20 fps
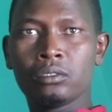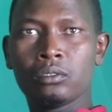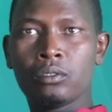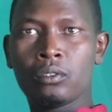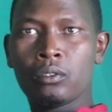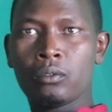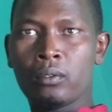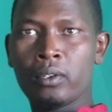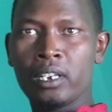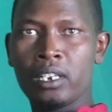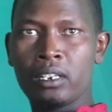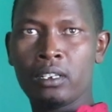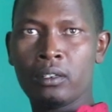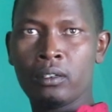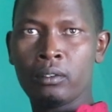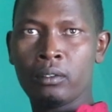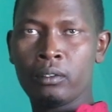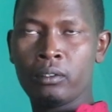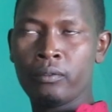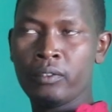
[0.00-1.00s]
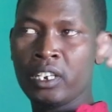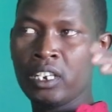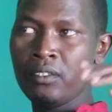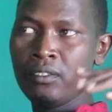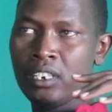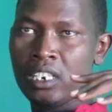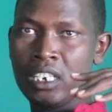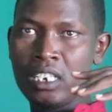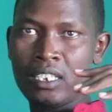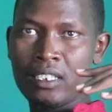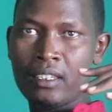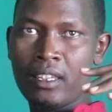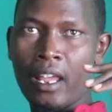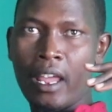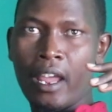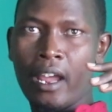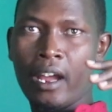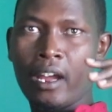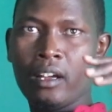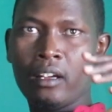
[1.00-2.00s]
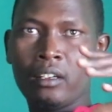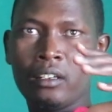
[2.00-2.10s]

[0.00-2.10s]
or when it is there,